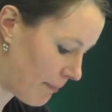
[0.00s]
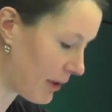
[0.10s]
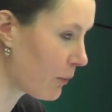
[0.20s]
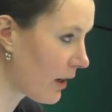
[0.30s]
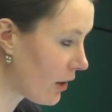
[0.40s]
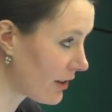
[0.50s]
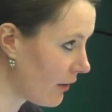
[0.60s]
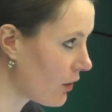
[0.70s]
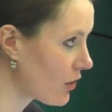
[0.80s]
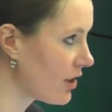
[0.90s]
but were
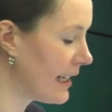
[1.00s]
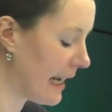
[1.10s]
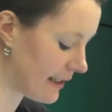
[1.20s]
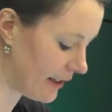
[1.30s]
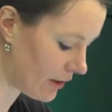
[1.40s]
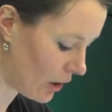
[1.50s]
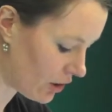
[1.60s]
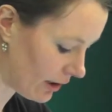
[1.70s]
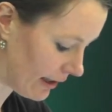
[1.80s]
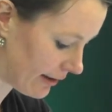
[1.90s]
self-consciously
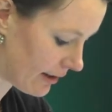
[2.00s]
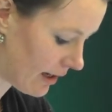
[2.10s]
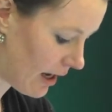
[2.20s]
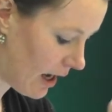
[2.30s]
anti-socialist,